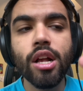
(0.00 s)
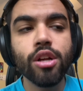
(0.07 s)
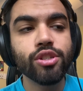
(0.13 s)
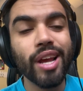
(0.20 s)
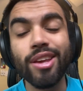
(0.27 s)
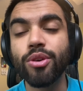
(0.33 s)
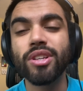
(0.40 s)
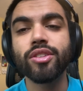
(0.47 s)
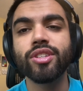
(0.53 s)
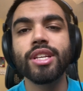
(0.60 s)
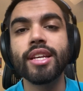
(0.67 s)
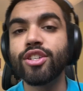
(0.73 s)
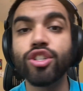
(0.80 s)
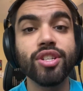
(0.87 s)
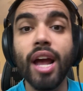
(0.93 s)
so that you can
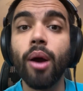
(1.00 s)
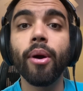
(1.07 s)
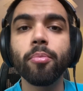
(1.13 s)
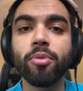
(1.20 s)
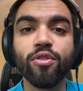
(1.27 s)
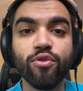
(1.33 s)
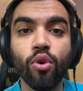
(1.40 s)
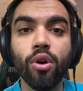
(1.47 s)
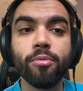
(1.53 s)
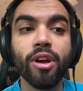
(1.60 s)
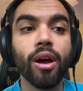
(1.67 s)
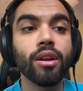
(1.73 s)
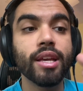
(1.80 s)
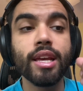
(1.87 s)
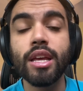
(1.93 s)
see just how I perform
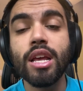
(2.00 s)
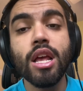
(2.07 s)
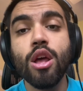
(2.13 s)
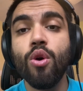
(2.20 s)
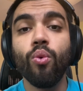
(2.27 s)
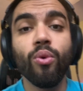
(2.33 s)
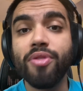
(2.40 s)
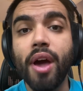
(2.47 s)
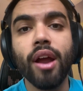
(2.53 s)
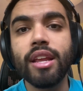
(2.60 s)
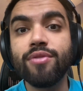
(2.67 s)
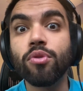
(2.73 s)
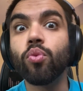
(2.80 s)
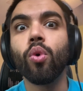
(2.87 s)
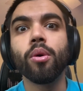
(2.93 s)
on it without
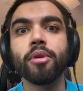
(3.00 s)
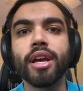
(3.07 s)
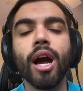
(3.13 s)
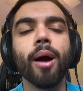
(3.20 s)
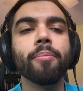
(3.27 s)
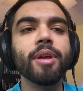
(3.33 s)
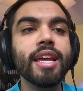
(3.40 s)
even warming up.